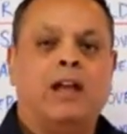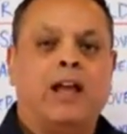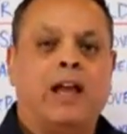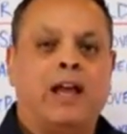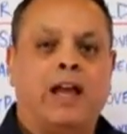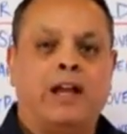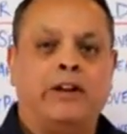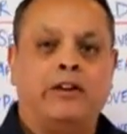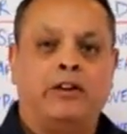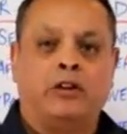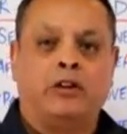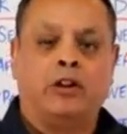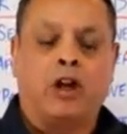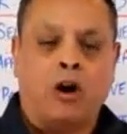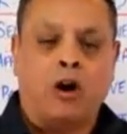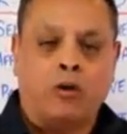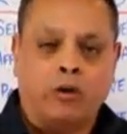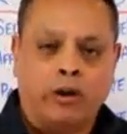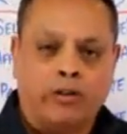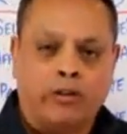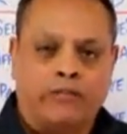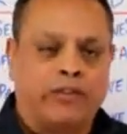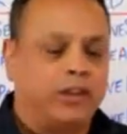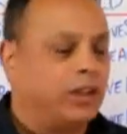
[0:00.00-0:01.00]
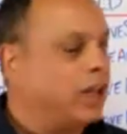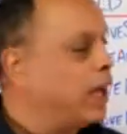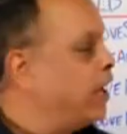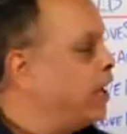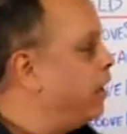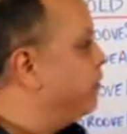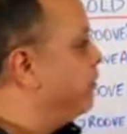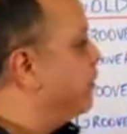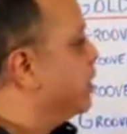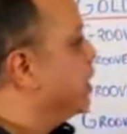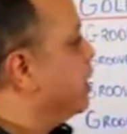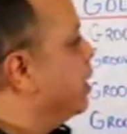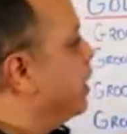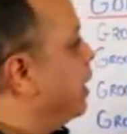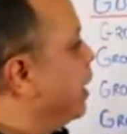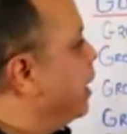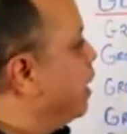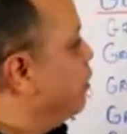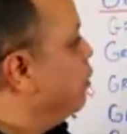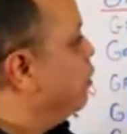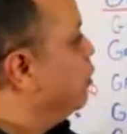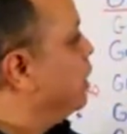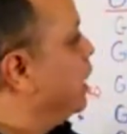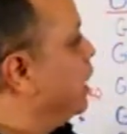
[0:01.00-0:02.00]
and you'll own it for life,
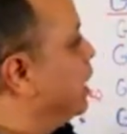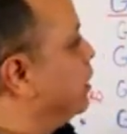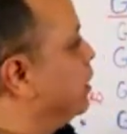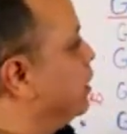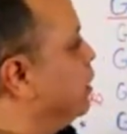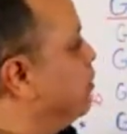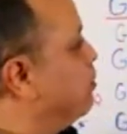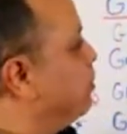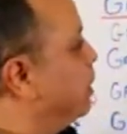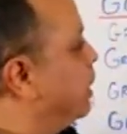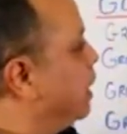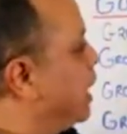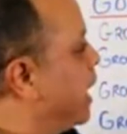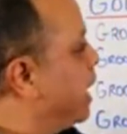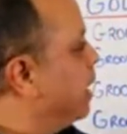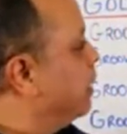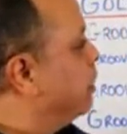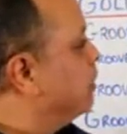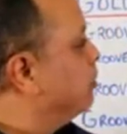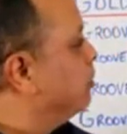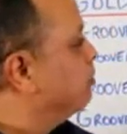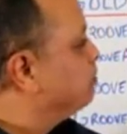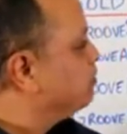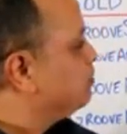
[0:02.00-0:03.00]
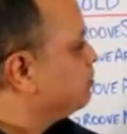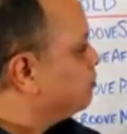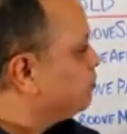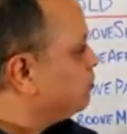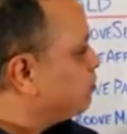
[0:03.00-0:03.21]
and you get the platinum